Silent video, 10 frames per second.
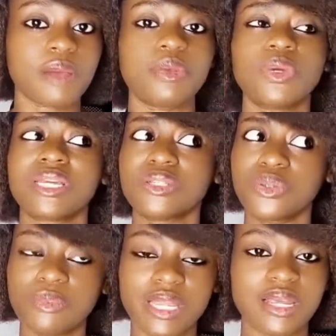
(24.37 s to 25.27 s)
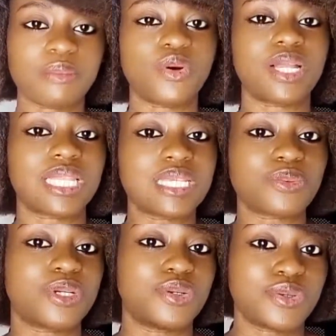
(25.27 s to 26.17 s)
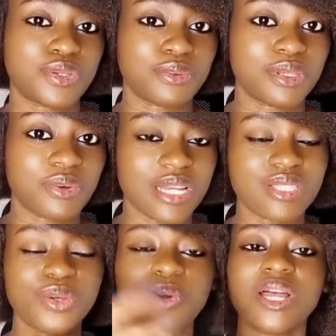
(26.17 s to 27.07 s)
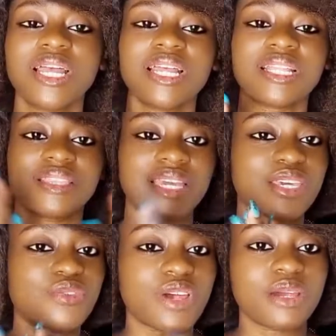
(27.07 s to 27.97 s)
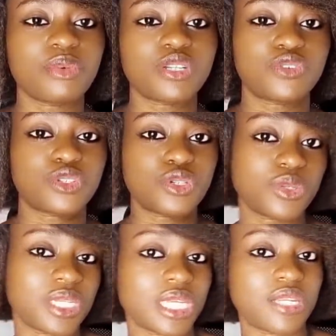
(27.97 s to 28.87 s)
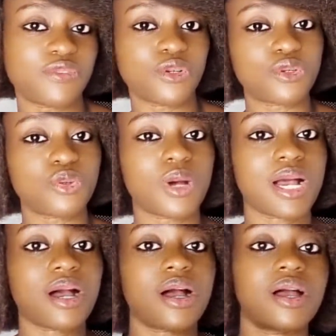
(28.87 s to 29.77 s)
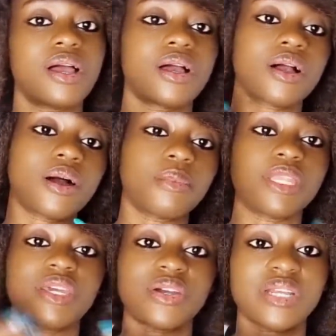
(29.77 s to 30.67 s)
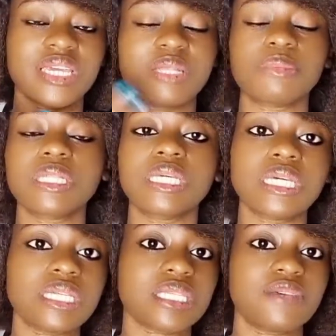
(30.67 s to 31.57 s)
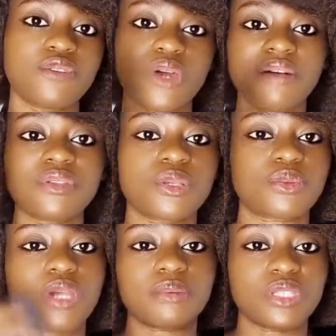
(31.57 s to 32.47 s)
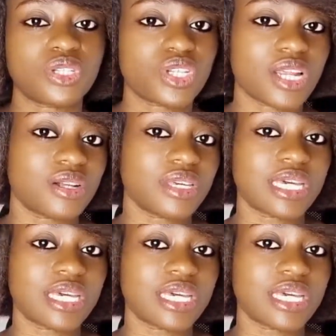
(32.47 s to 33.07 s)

I mean, we can do better, but at least we're doing something right. So thank you very much for tuning in. For those who are coming here again, please, if you haven't subscribed to the channel